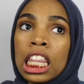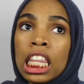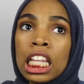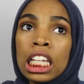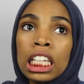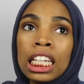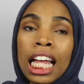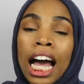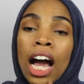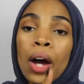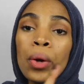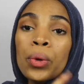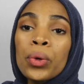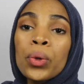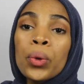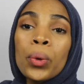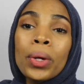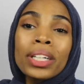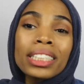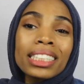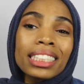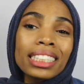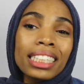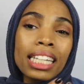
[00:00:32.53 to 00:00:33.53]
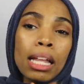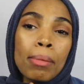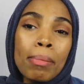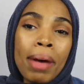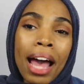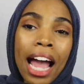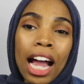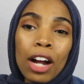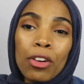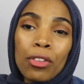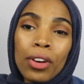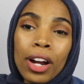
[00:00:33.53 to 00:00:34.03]
the loud noises in the
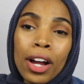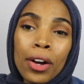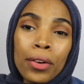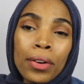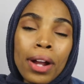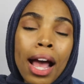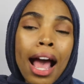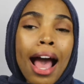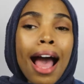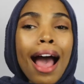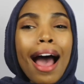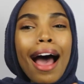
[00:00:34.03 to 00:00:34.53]
background.